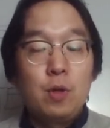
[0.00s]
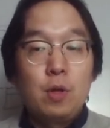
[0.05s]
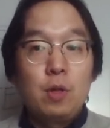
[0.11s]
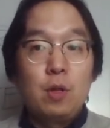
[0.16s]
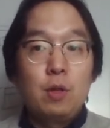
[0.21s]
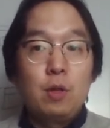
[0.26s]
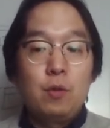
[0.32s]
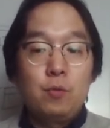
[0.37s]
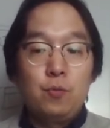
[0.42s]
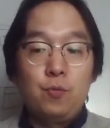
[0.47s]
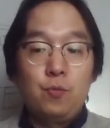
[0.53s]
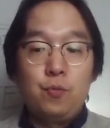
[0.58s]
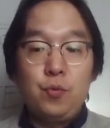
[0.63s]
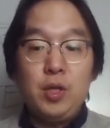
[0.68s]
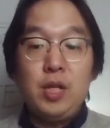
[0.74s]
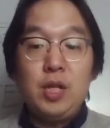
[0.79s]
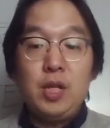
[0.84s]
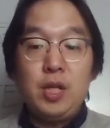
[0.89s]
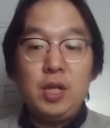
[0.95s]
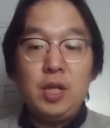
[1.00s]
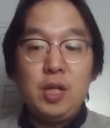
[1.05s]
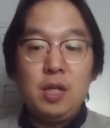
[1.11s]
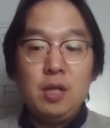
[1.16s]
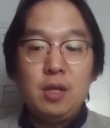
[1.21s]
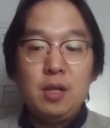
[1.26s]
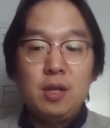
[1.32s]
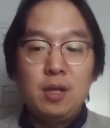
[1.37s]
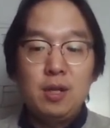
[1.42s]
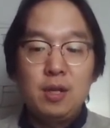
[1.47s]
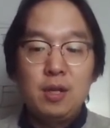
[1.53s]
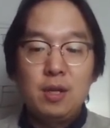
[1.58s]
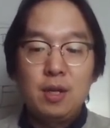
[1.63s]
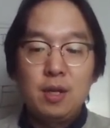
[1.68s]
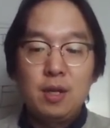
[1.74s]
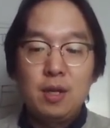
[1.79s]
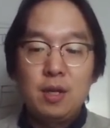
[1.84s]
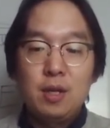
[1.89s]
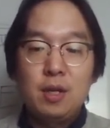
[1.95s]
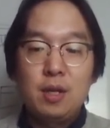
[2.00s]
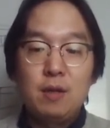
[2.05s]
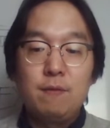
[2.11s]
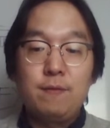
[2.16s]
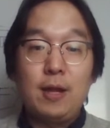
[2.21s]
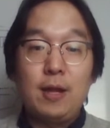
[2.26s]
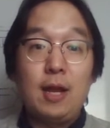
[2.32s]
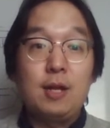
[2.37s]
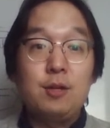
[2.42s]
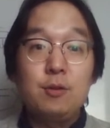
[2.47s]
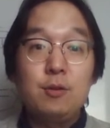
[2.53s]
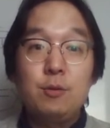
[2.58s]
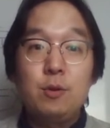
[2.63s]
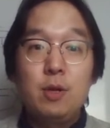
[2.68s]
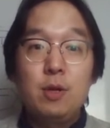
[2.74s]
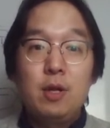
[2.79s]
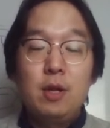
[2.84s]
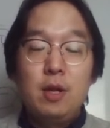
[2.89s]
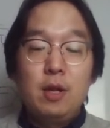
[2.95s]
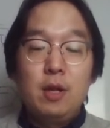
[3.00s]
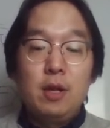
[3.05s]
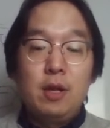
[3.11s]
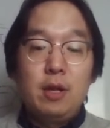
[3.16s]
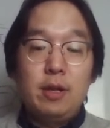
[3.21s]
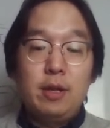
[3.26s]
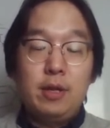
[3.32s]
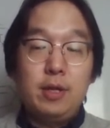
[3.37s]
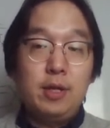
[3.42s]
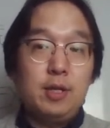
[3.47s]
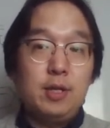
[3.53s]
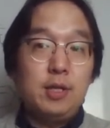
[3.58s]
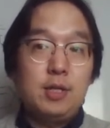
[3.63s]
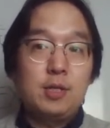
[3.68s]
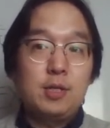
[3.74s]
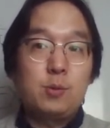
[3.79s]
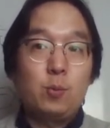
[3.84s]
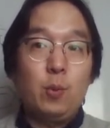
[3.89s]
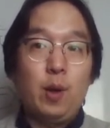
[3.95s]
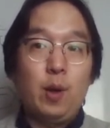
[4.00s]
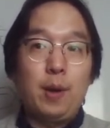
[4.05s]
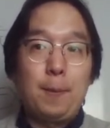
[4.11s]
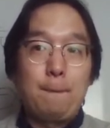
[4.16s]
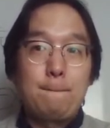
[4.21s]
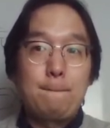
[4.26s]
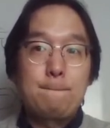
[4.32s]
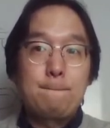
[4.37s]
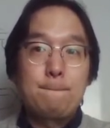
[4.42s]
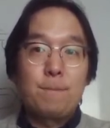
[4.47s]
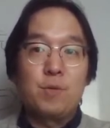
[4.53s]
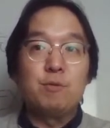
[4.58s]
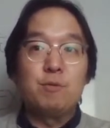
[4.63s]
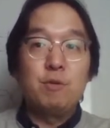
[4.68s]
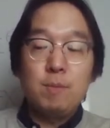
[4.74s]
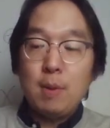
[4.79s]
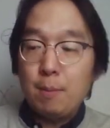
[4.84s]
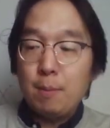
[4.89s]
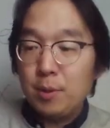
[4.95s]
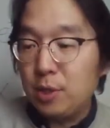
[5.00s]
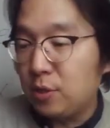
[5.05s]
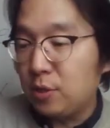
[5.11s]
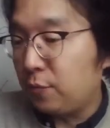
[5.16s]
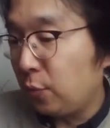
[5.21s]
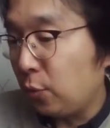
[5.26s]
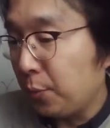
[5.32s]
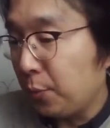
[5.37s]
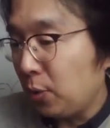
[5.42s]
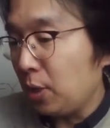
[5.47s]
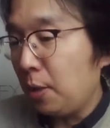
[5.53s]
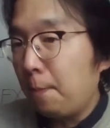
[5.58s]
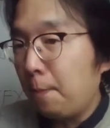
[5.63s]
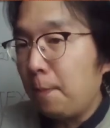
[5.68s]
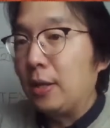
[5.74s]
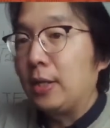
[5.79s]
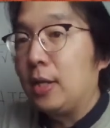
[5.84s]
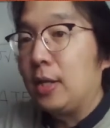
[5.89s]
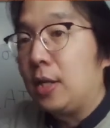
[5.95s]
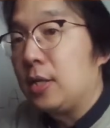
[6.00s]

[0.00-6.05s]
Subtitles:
V value is what? You remember this formula that I